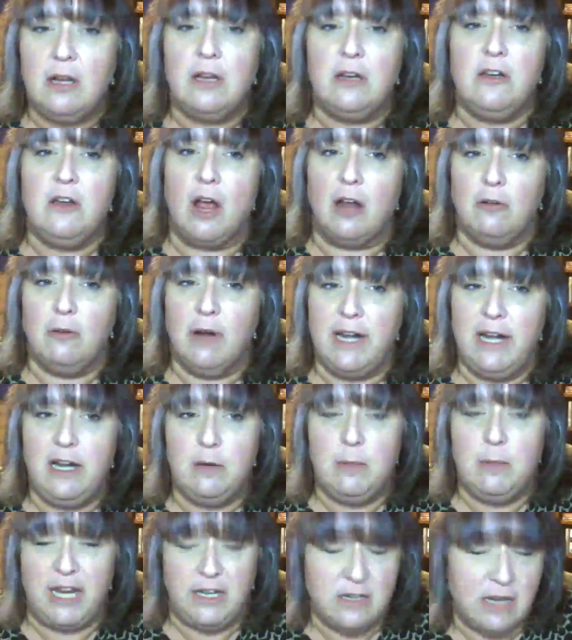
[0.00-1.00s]
Not Ready to
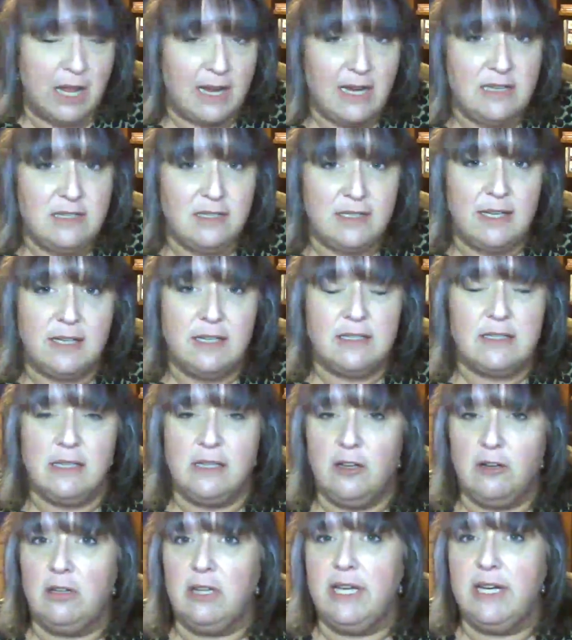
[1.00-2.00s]
Make Nice is
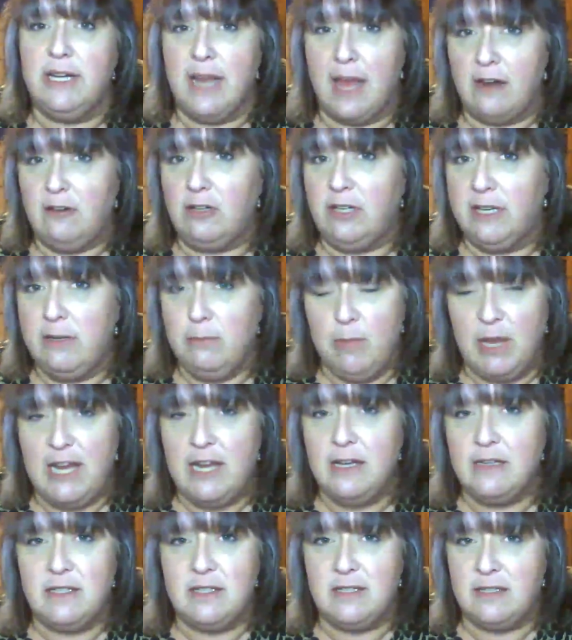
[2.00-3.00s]
literally Natalie
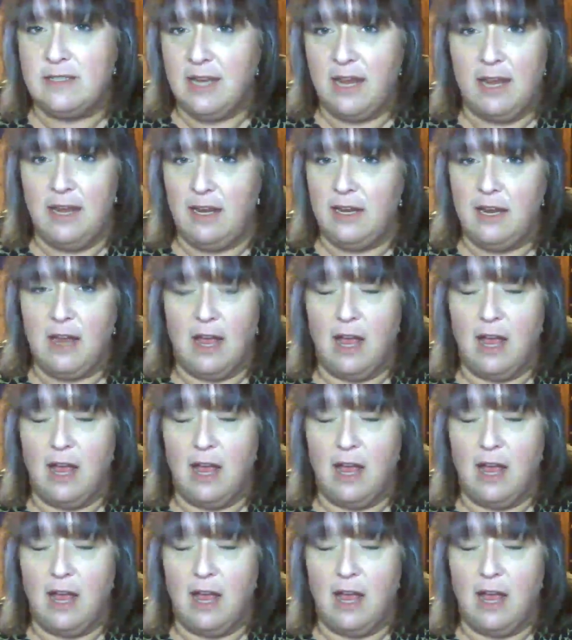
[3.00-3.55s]
Maines saying,